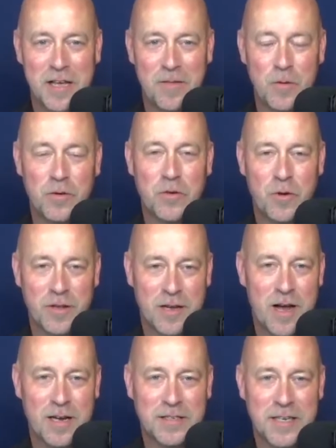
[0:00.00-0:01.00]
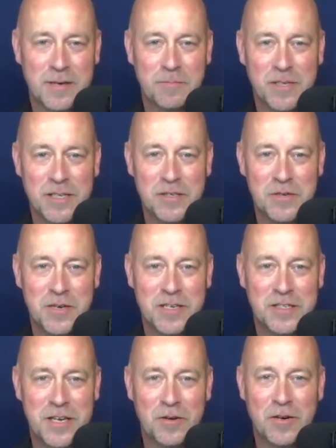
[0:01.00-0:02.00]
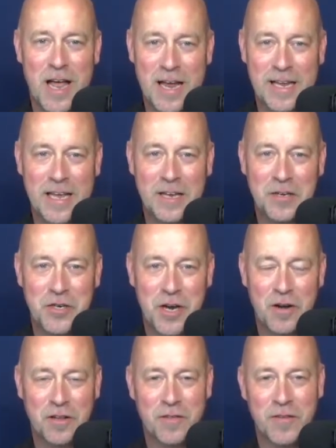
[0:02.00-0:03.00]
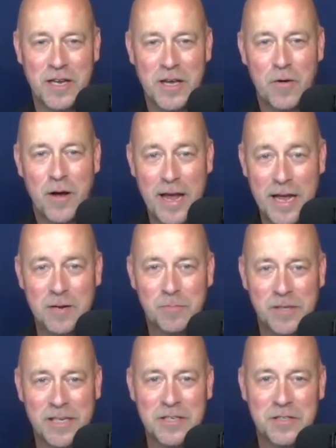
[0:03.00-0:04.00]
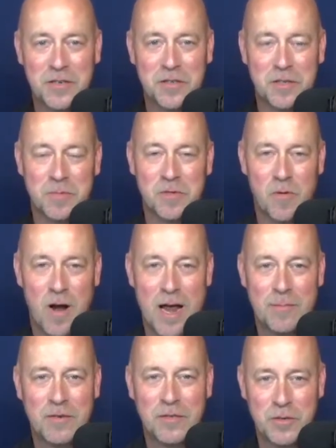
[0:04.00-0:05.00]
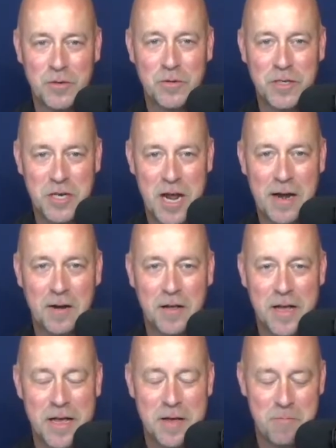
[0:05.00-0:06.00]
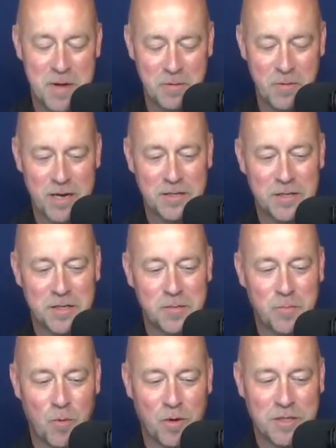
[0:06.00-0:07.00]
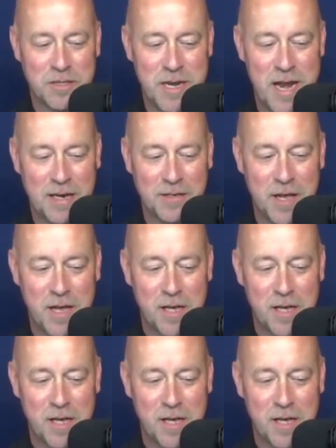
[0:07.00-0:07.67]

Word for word: If you enjoy the content, please do consider liking and sharing the video, and please do subscribe to the channel, Midwest Sports Net.